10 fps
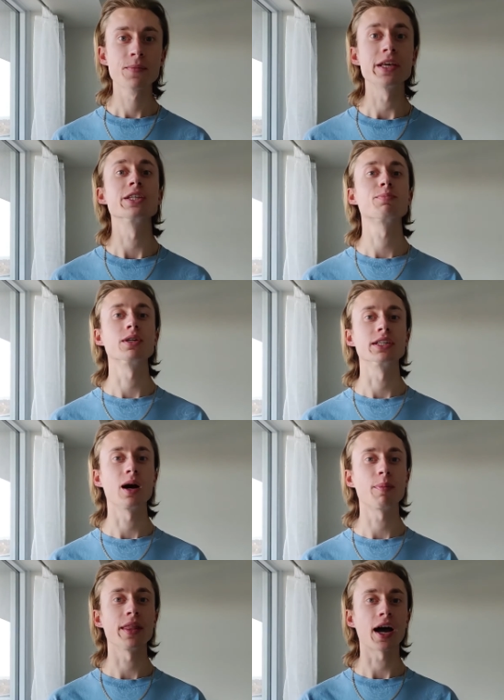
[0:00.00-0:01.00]
he's pulling
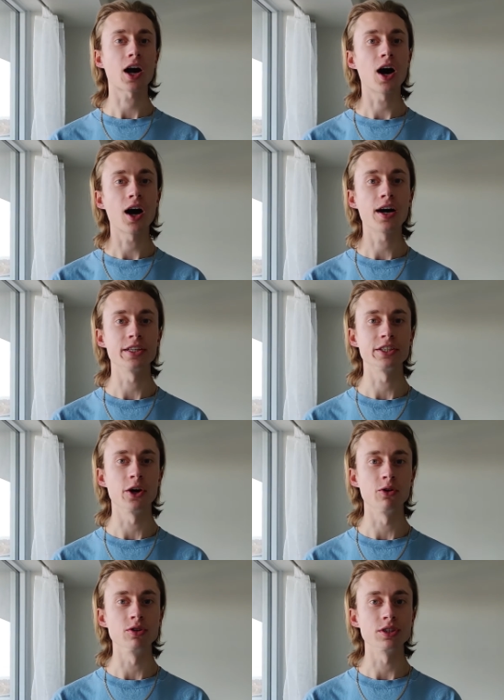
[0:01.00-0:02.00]
up in that car and he
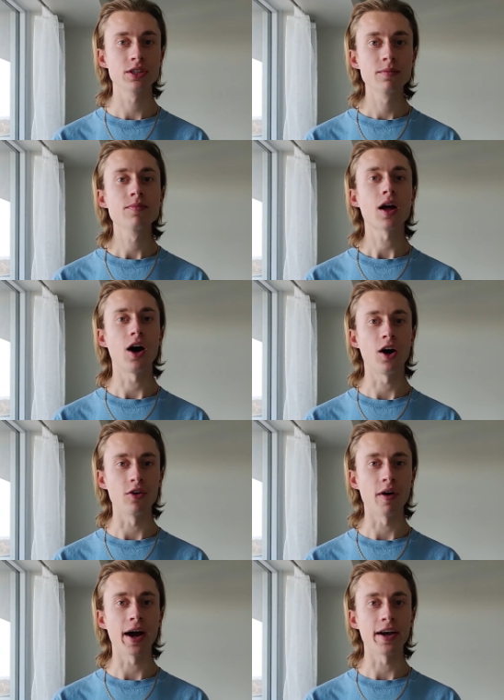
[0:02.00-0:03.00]
goes, "All
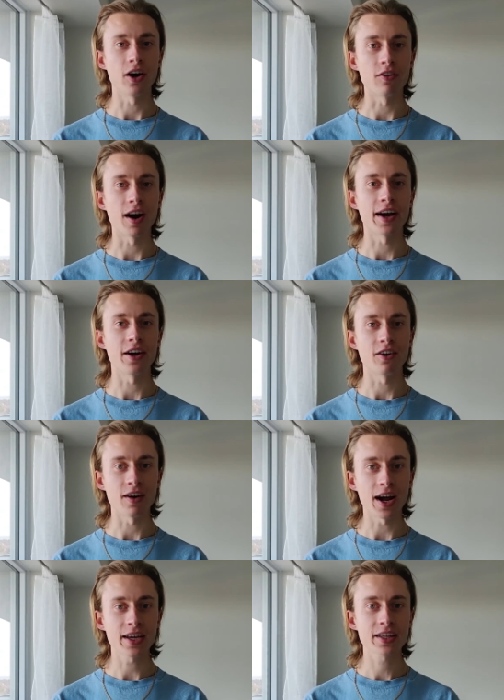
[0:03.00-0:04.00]
right, all right, all
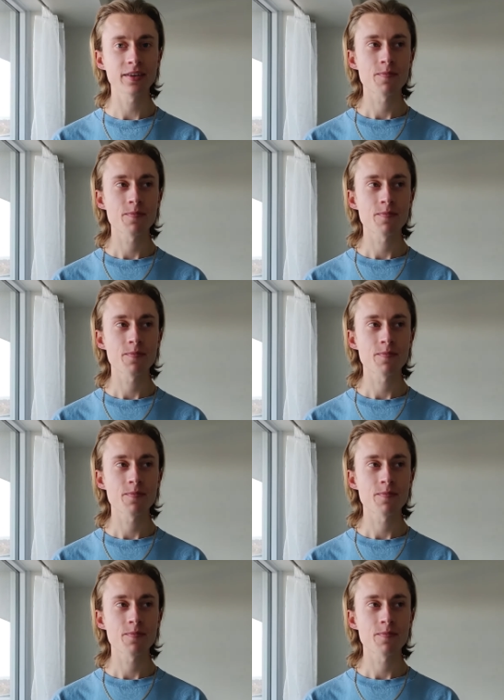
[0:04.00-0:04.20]
right."